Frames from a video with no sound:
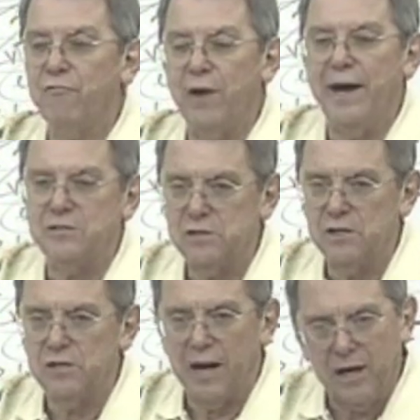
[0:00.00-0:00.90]

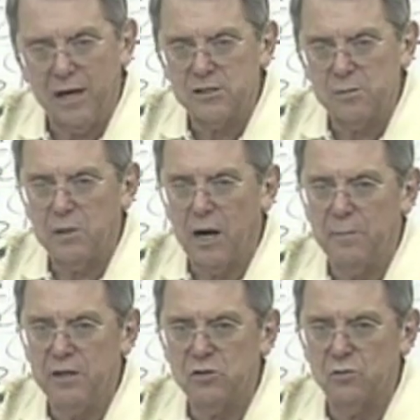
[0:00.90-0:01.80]
Francis, and I got some
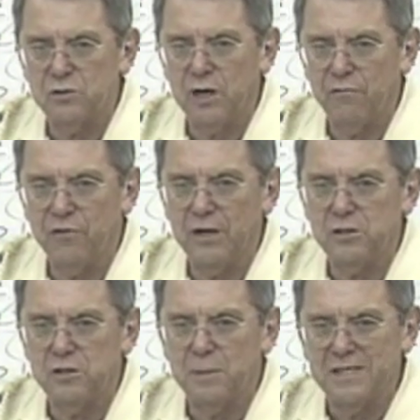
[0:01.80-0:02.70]
comments on St.
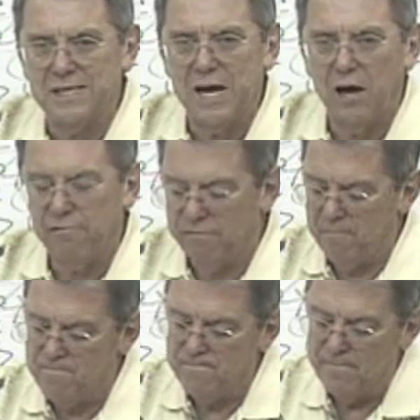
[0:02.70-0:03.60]
Francis myself.
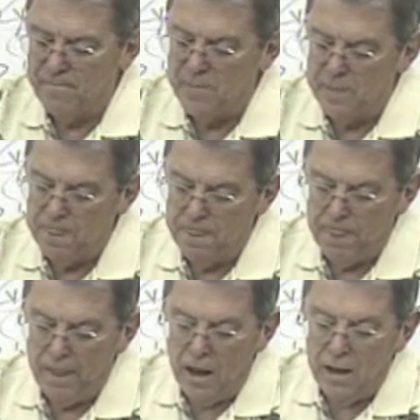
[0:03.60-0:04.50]

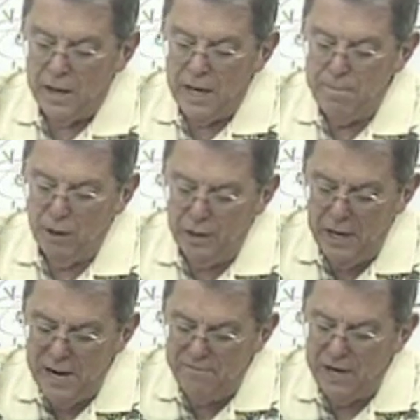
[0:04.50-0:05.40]
He
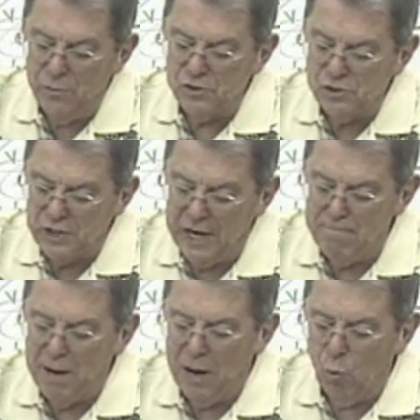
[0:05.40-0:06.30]
believed he was
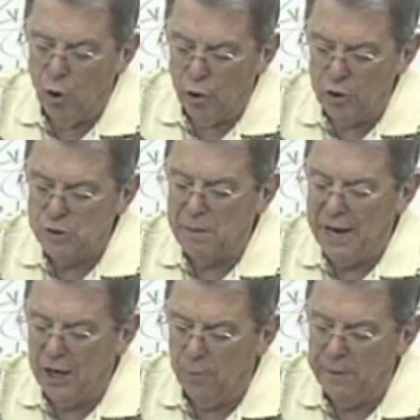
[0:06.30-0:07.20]
saved by works,
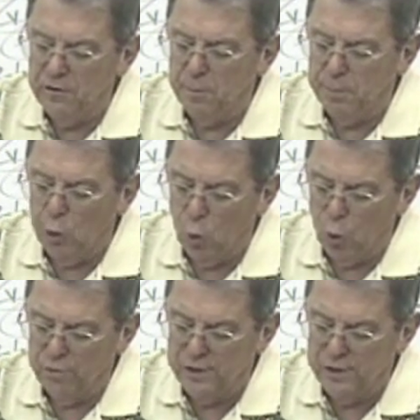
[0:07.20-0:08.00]
by helping the poor.